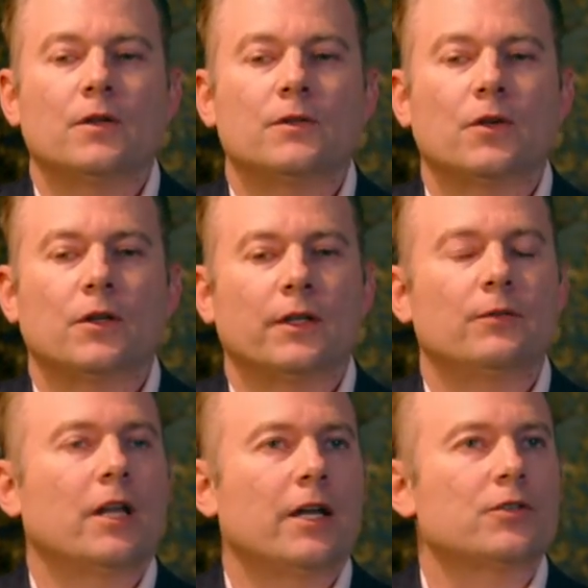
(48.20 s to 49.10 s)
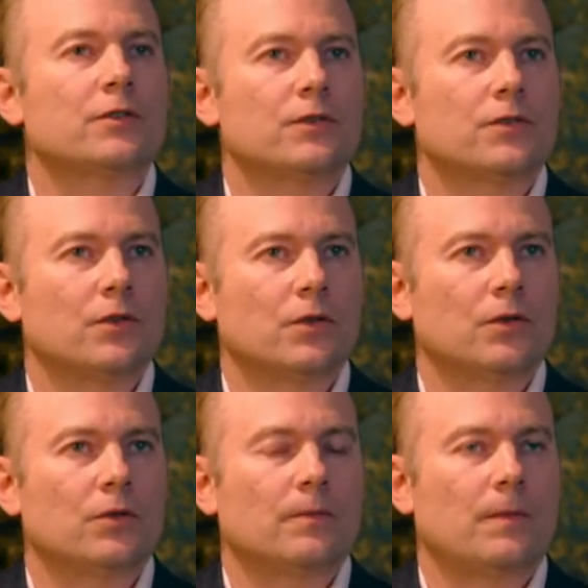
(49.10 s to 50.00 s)
Certainly in relation
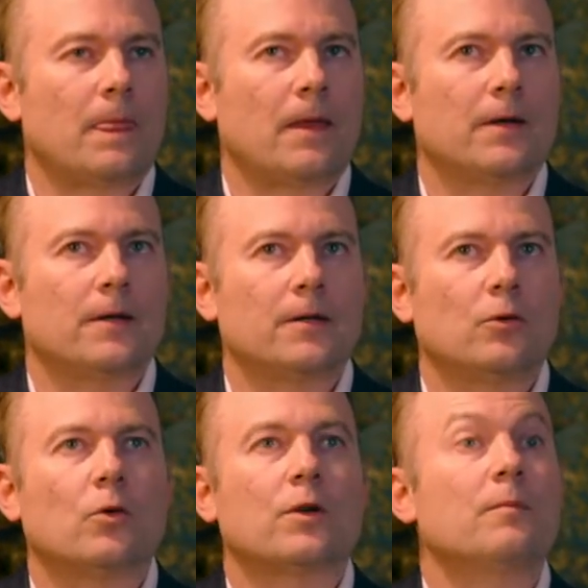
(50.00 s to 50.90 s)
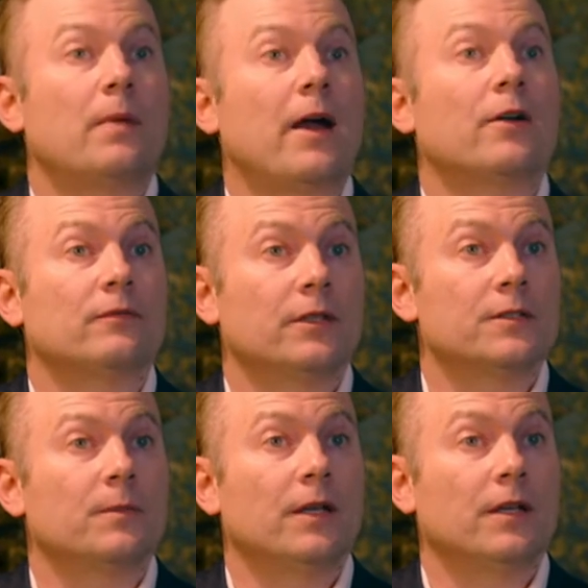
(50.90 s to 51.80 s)
to, or comparatively
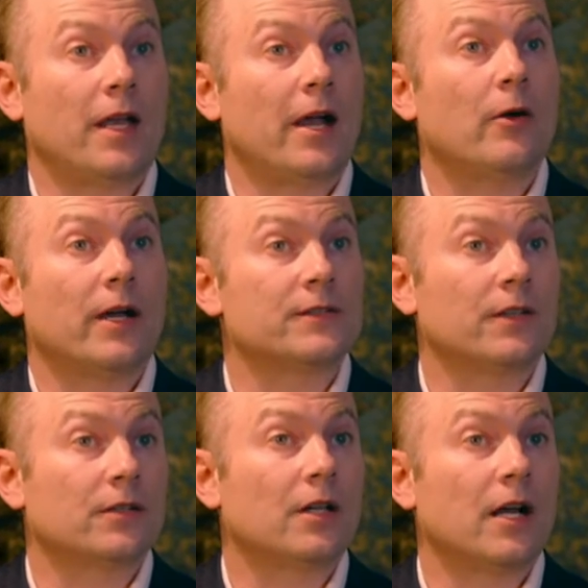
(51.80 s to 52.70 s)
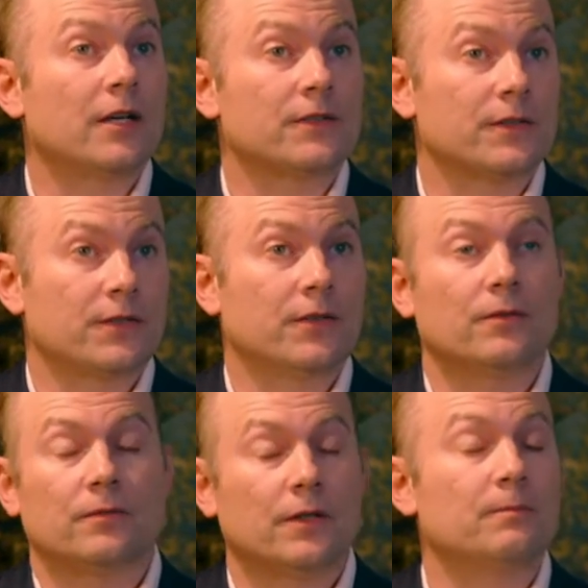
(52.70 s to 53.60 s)
speaking, our asset class as
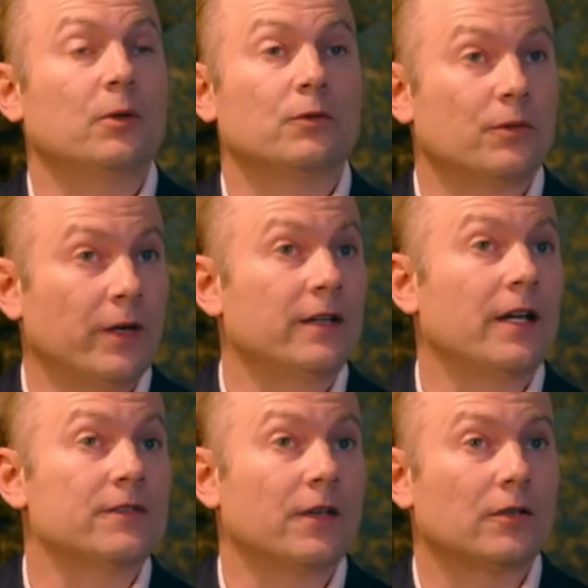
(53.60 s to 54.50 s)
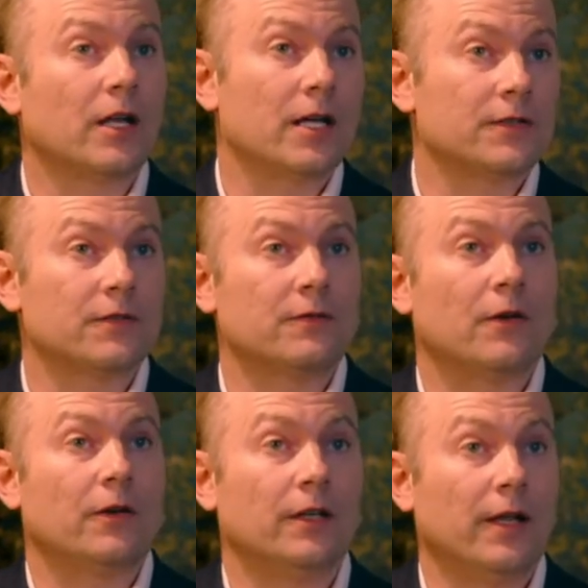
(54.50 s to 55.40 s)
a build-to-rent asset class is
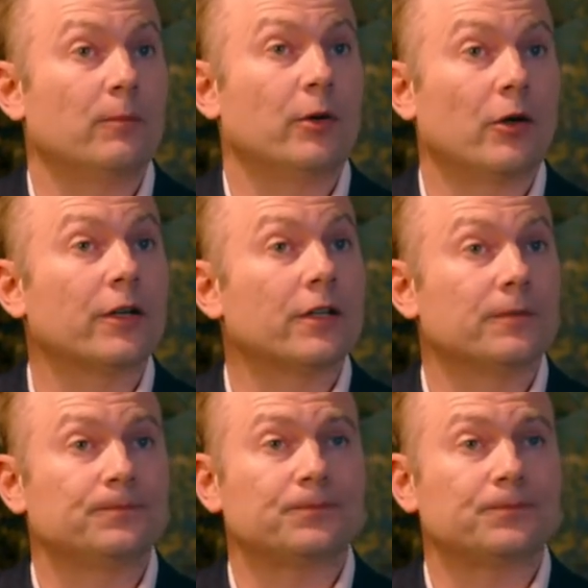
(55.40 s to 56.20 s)
very embryonic.